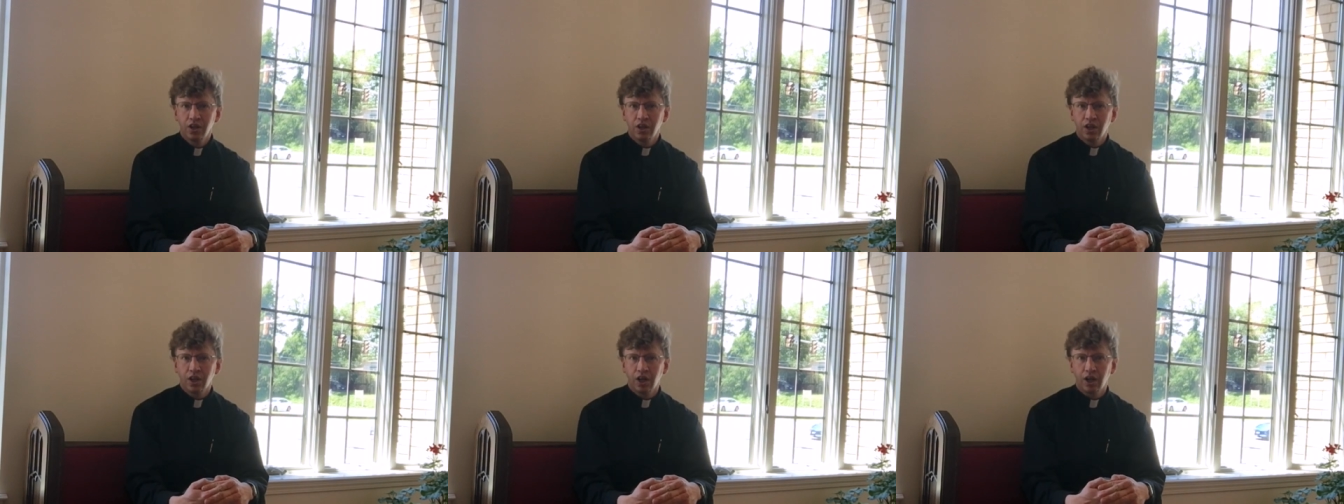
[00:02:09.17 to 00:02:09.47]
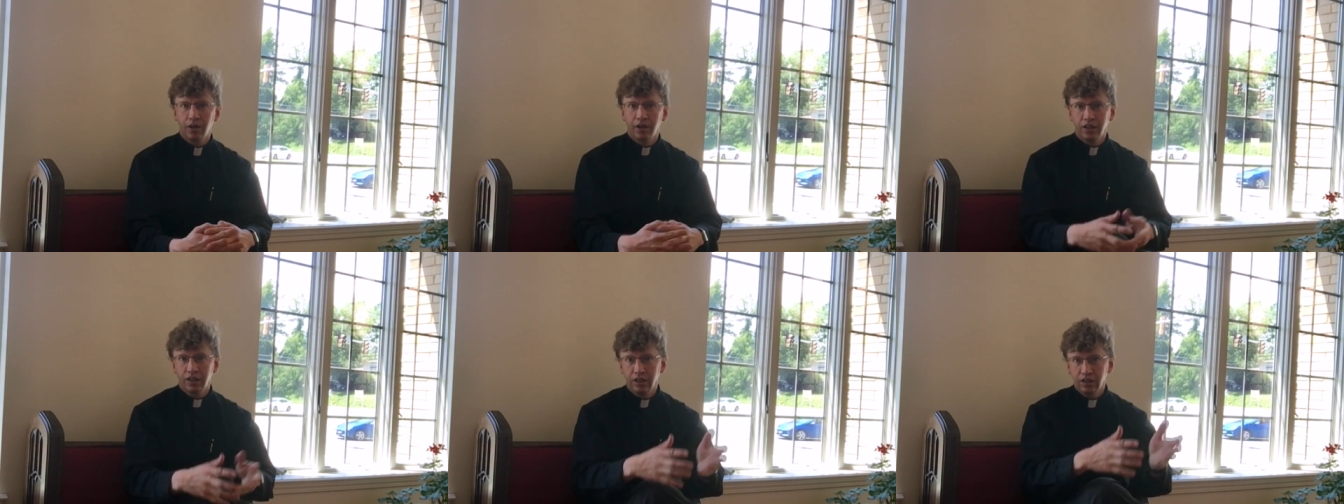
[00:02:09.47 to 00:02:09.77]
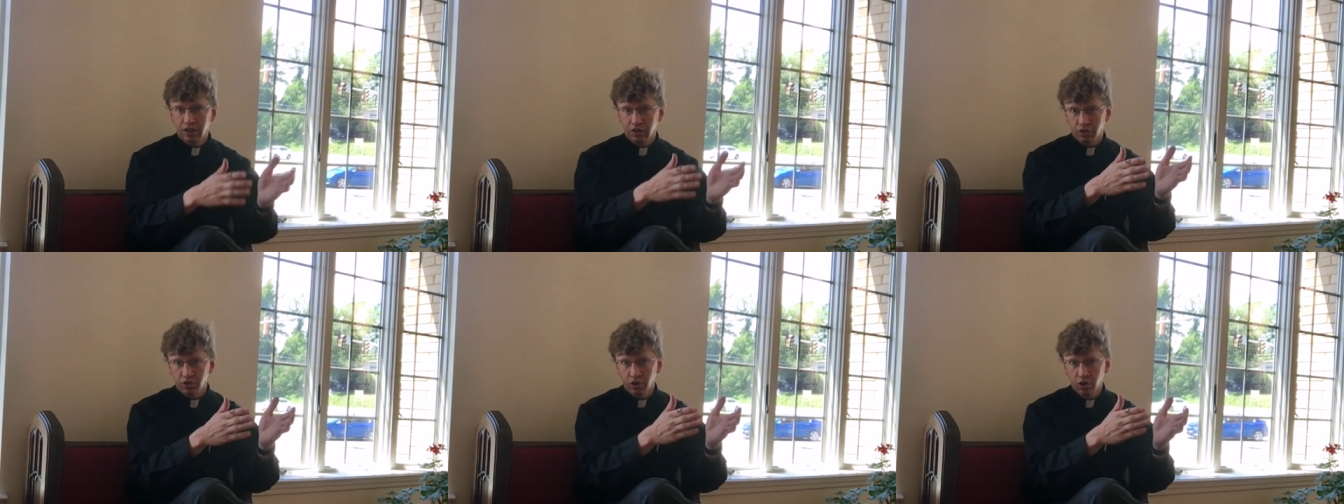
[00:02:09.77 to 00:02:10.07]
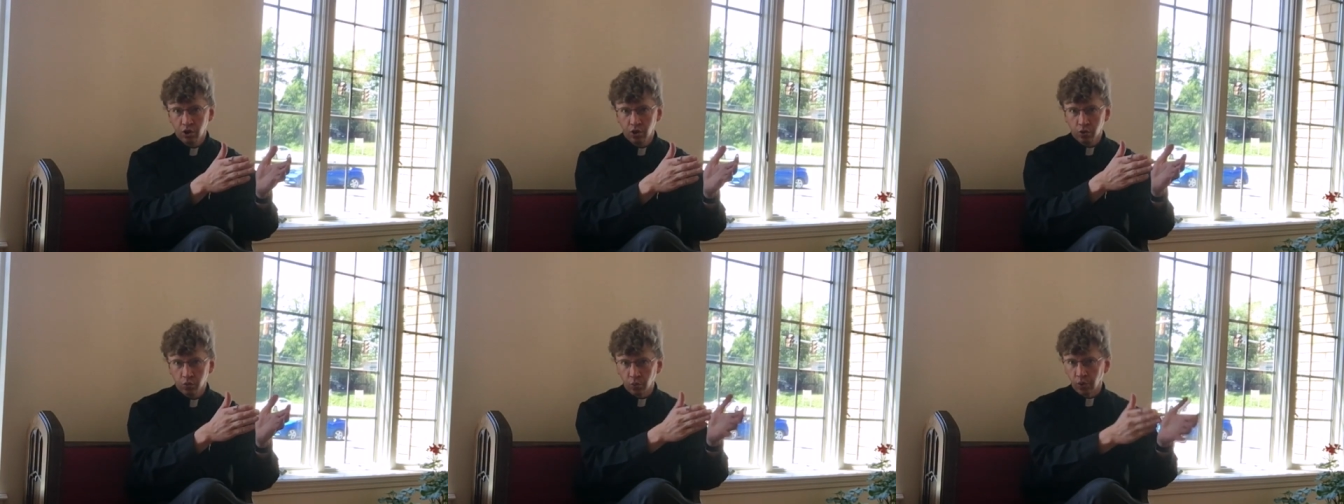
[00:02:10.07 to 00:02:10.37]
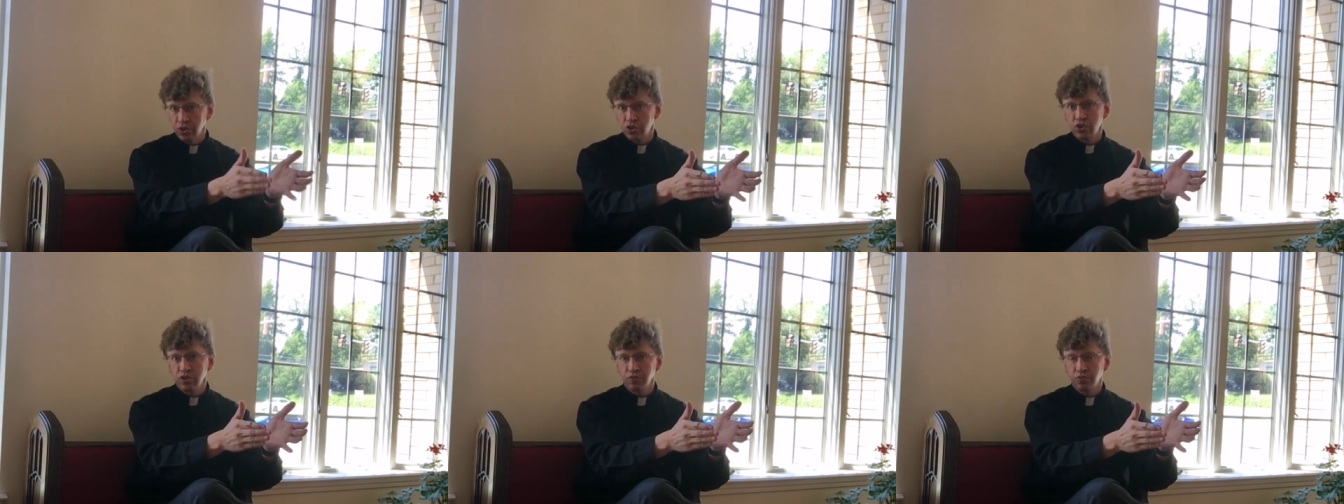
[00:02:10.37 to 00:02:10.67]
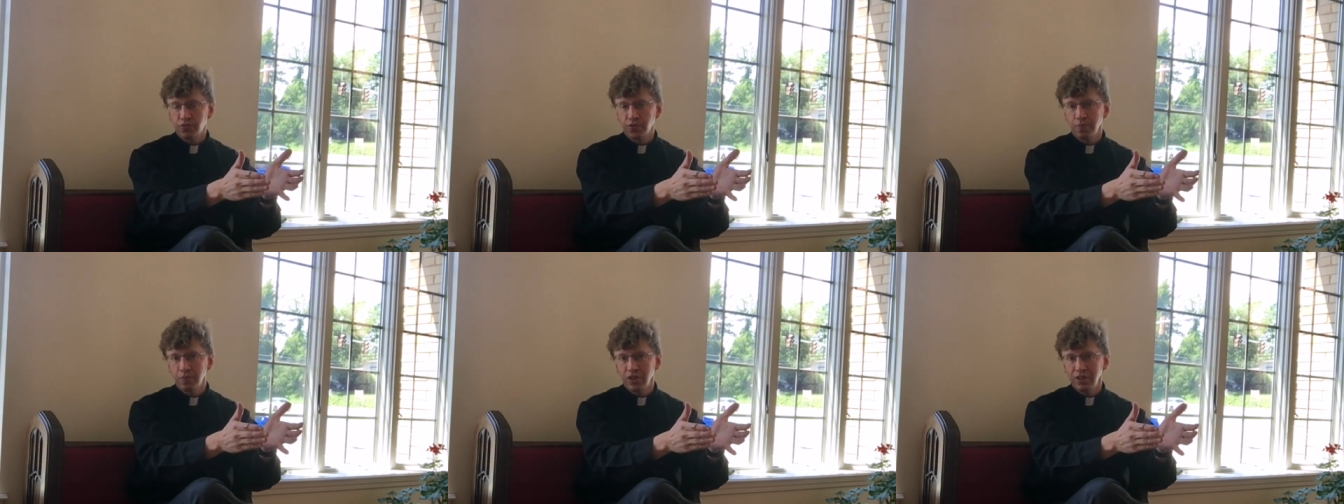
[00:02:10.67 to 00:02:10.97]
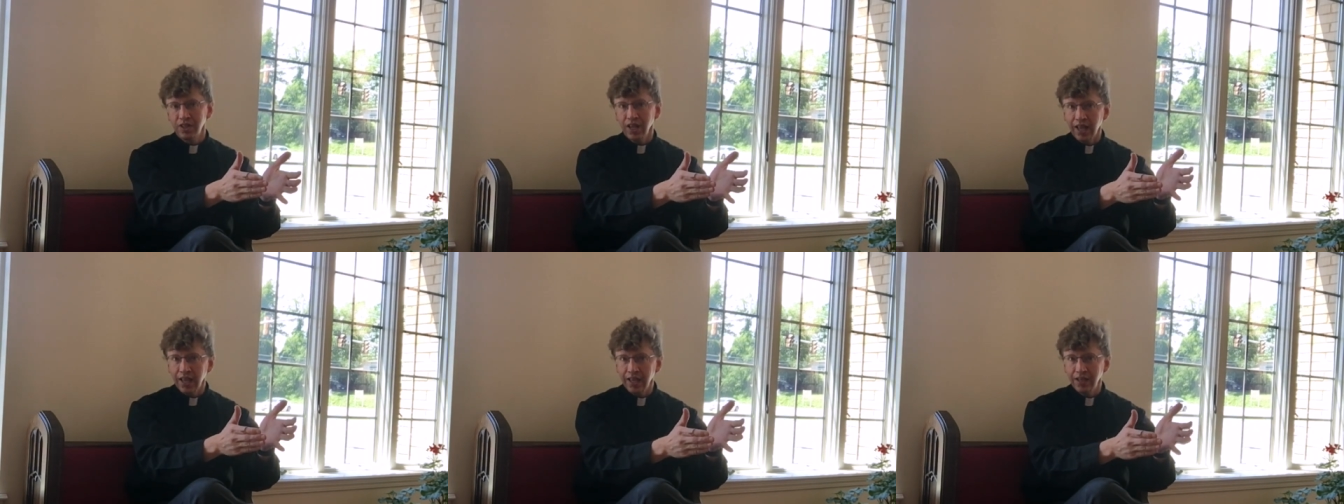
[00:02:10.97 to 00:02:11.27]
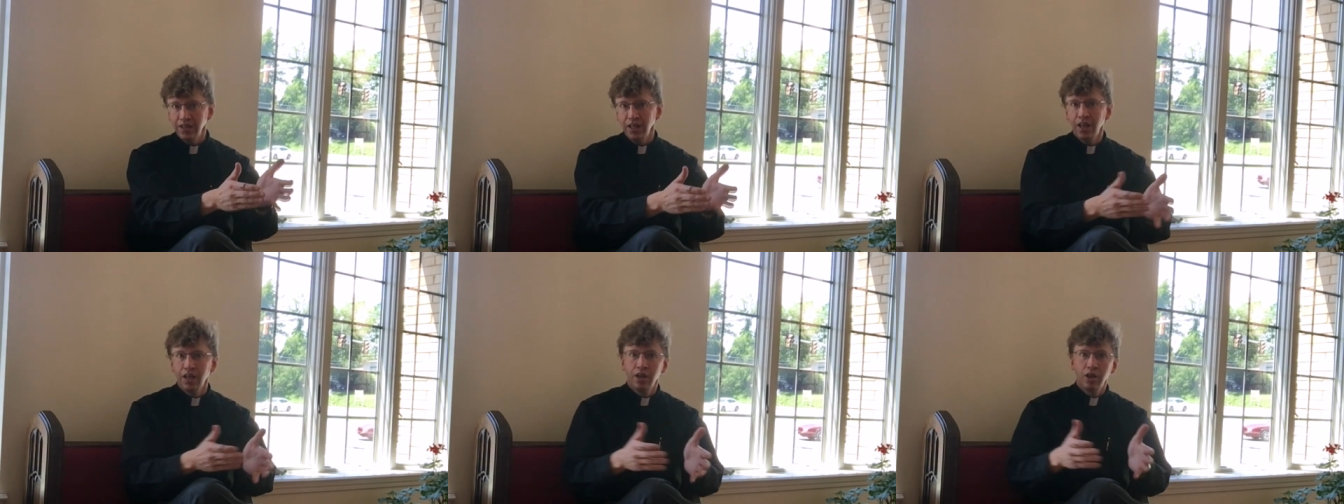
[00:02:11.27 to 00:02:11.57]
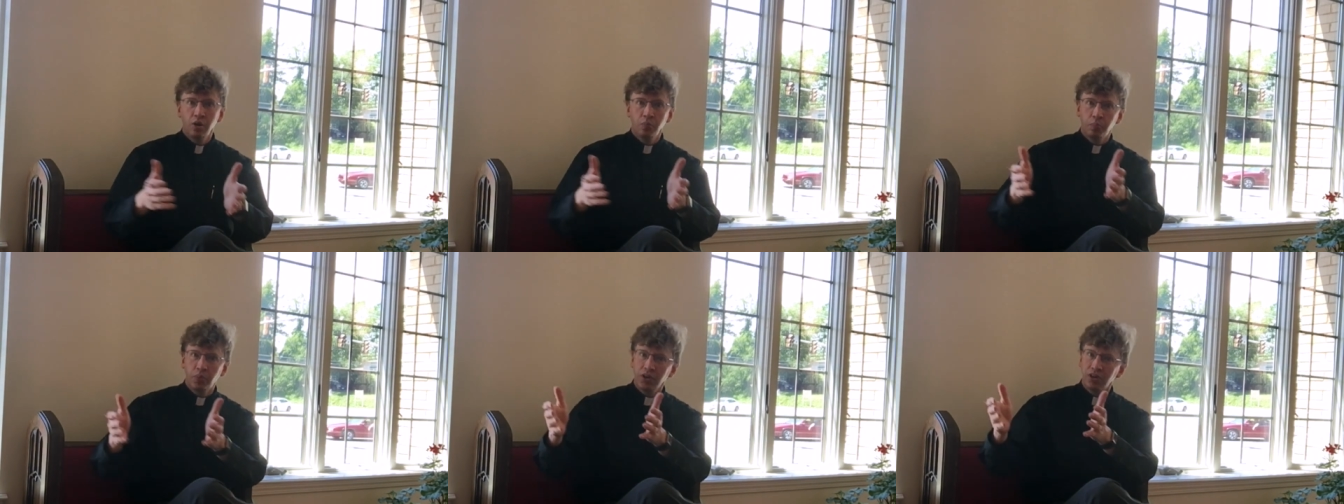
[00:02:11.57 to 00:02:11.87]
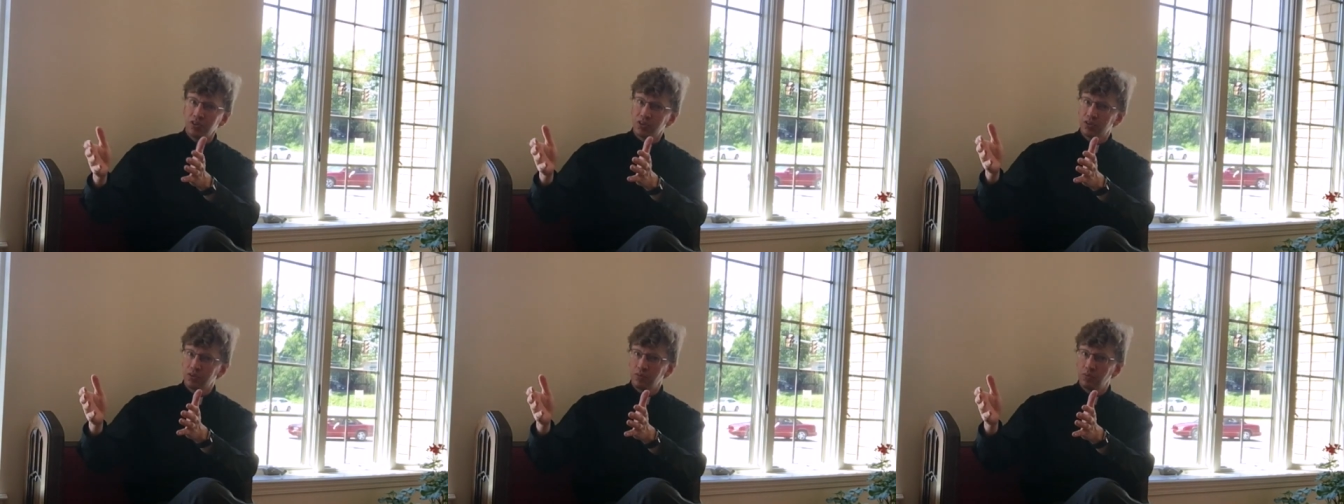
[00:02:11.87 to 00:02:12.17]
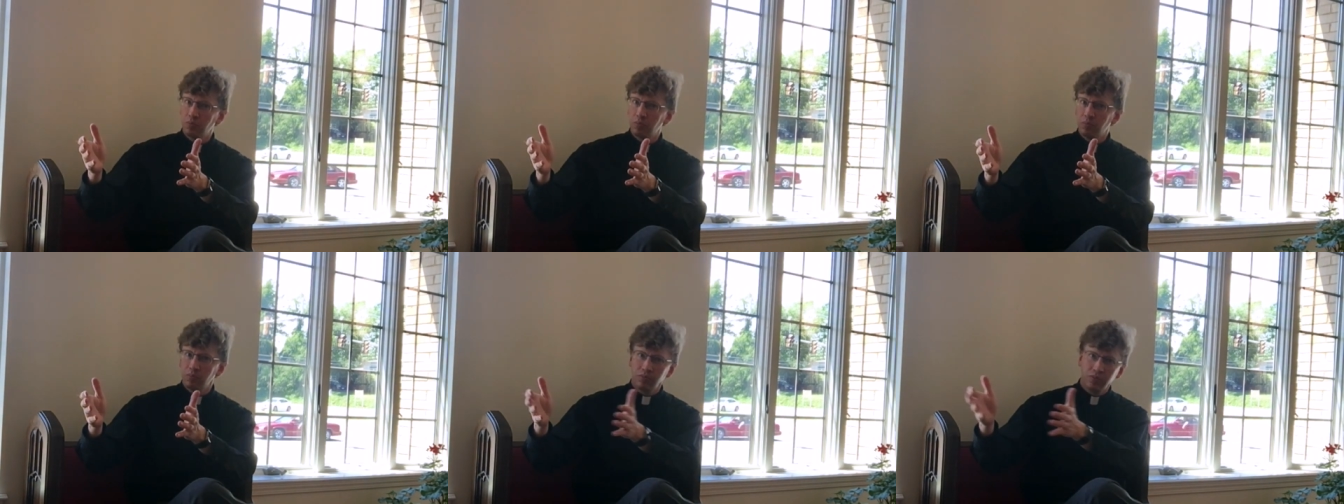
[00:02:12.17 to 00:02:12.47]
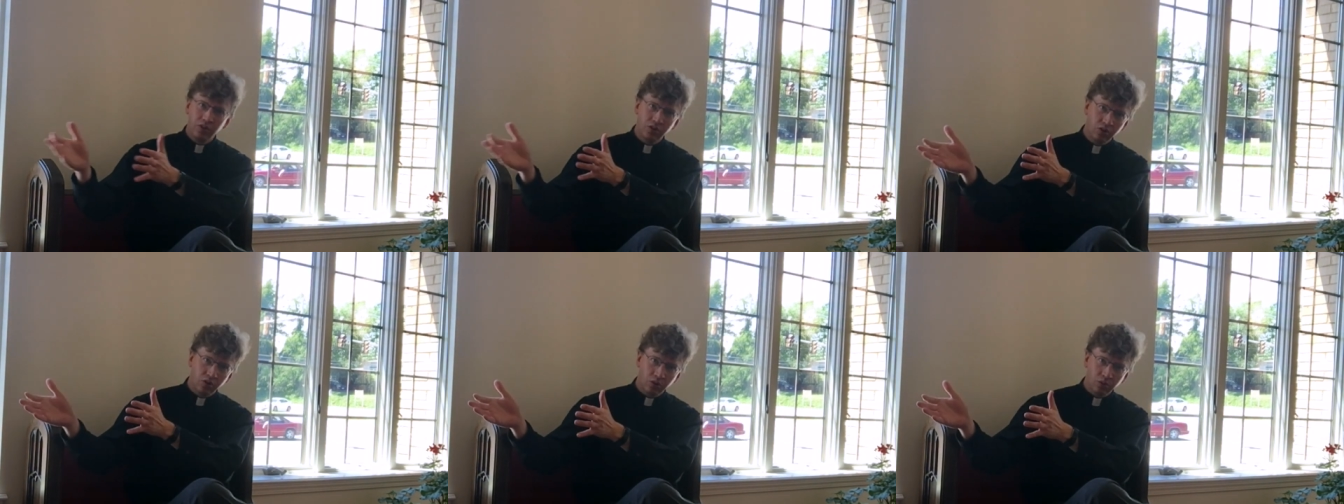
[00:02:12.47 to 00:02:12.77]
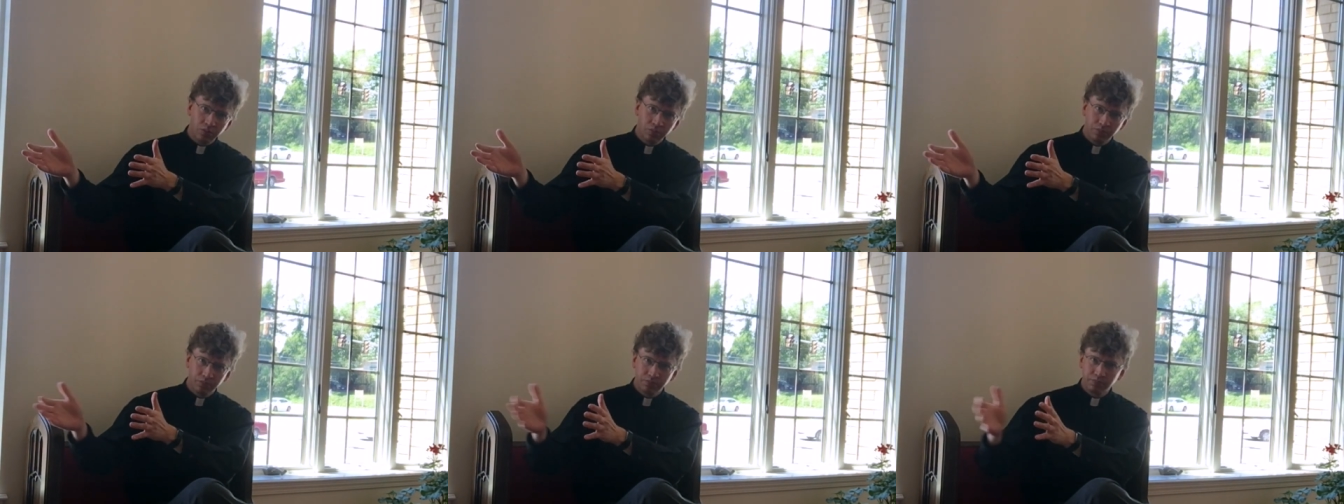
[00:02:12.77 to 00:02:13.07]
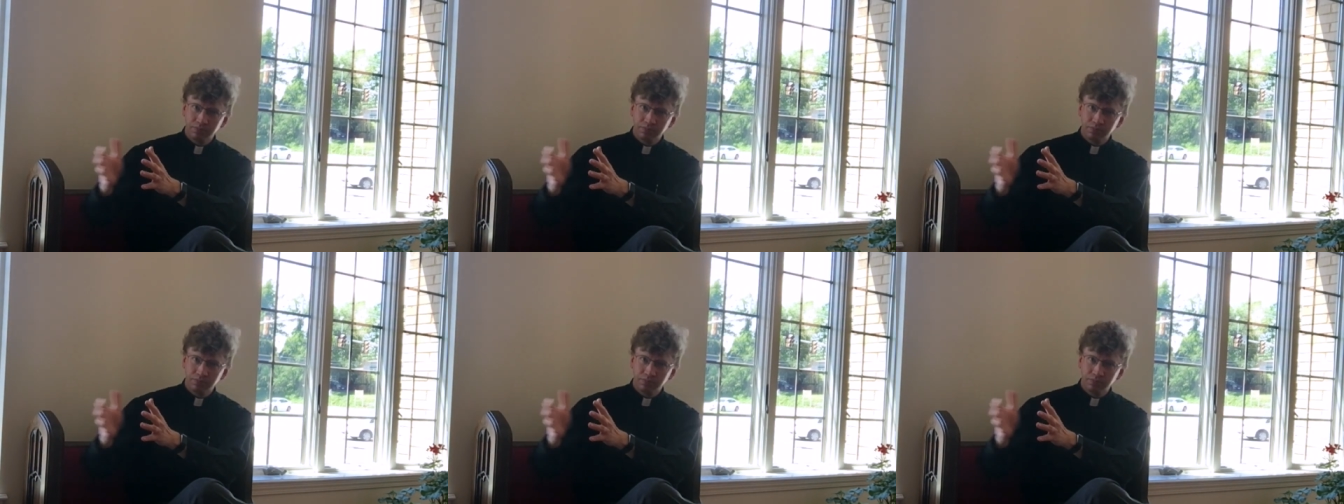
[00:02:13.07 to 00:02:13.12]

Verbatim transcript: Uh, he had risen from the dead, but, you know,